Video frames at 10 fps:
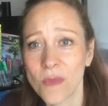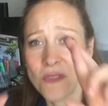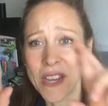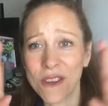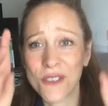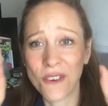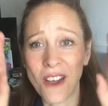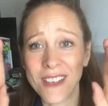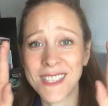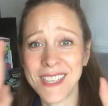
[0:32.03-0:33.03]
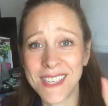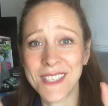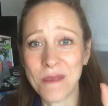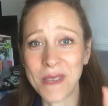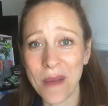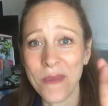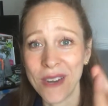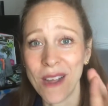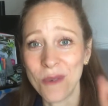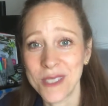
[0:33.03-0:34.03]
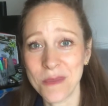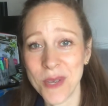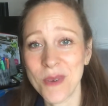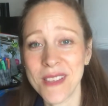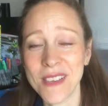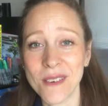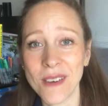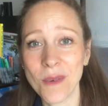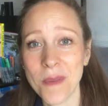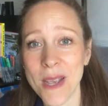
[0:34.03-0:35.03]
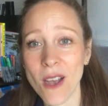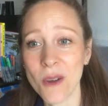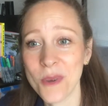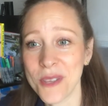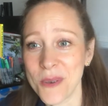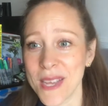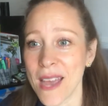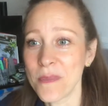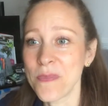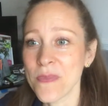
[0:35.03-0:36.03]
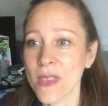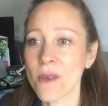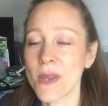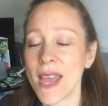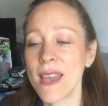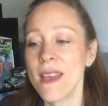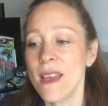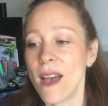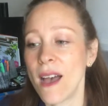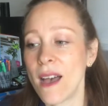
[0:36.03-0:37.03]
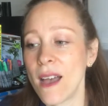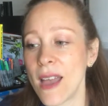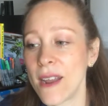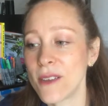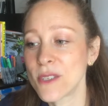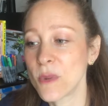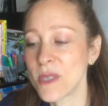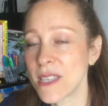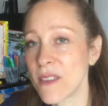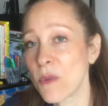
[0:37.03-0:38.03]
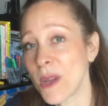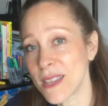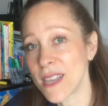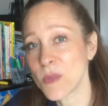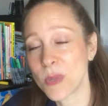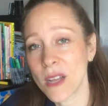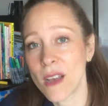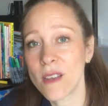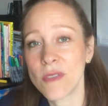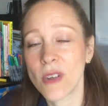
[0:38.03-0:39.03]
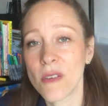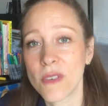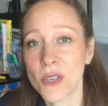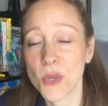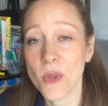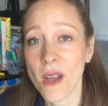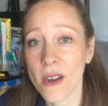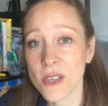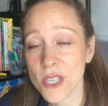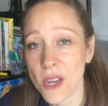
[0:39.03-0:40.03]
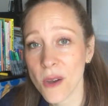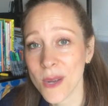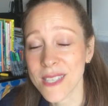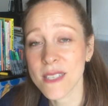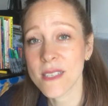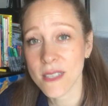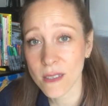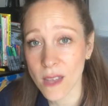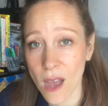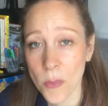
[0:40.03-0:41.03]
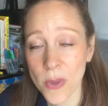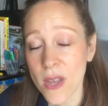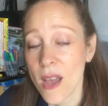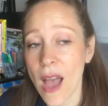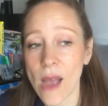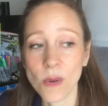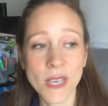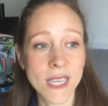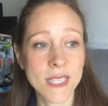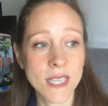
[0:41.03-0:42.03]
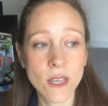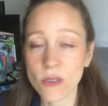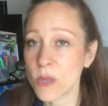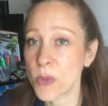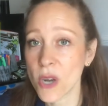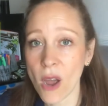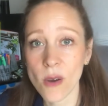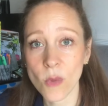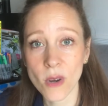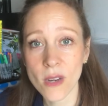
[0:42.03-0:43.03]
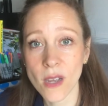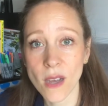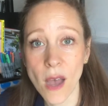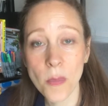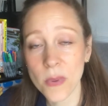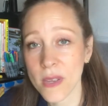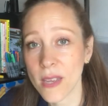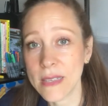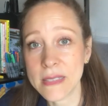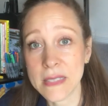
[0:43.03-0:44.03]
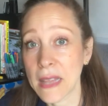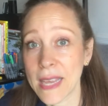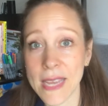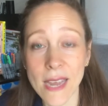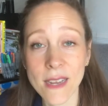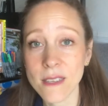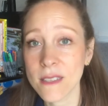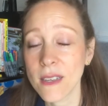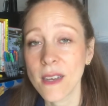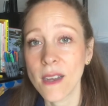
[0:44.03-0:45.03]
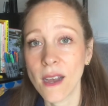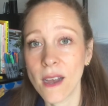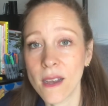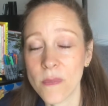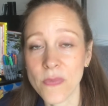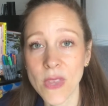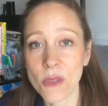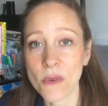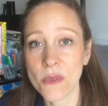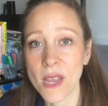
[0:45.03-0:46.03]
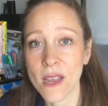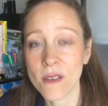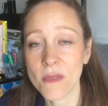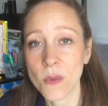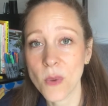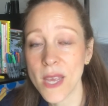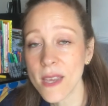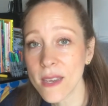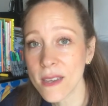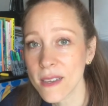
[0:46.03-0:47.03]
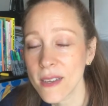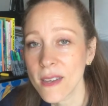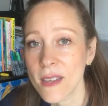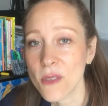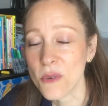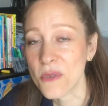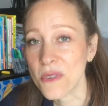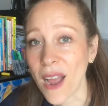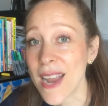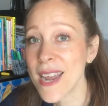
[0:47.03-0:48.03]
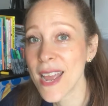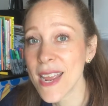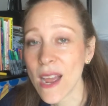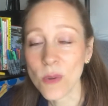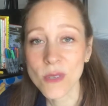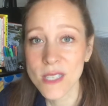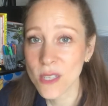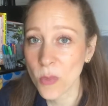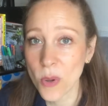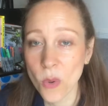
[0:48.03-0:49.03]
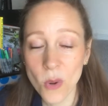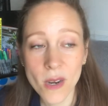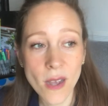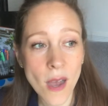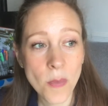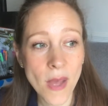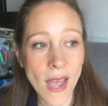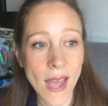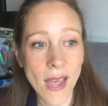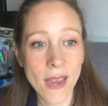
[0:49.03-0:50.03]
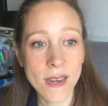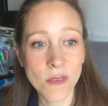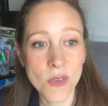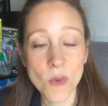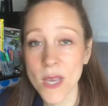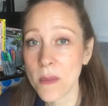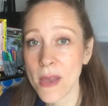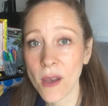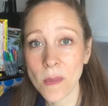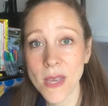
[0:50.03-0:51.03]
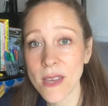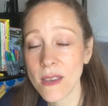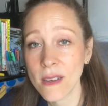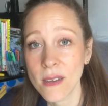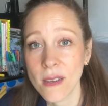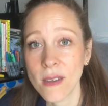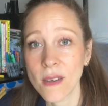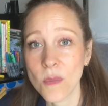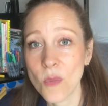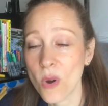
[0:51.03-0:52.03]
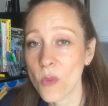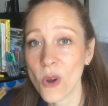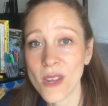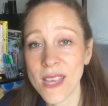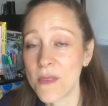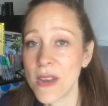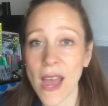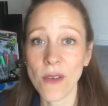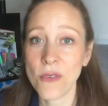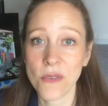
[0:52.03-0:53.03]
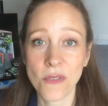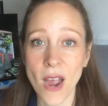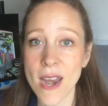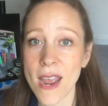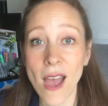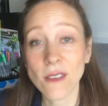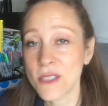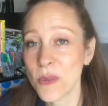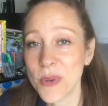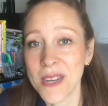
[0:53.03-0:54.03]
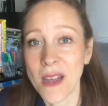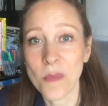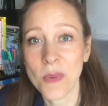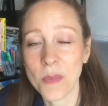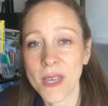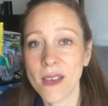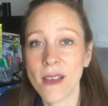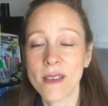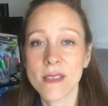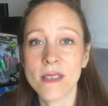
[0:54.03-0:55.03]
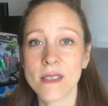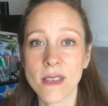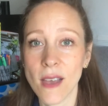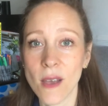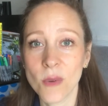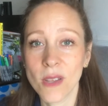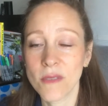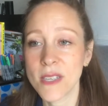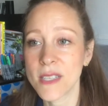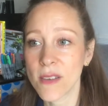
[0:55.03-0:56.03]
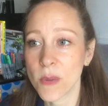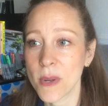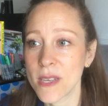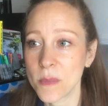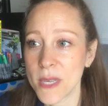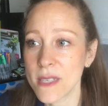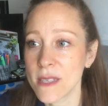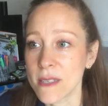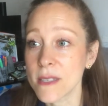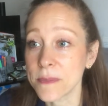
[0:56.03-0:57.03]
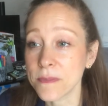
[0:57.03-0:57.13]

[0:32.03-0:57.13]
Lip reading: Fingers crossed in September, I want to be with you. I want to make art with you again. Okay. And I also want to give one last plug for our virtual art show. It's still up. I will continue to put artwork up until I get it through the end of the week. Through Friday, I will still put work up. And if you email me more work even after Friday, I'll still put it up because I would love to see everybody's pieces.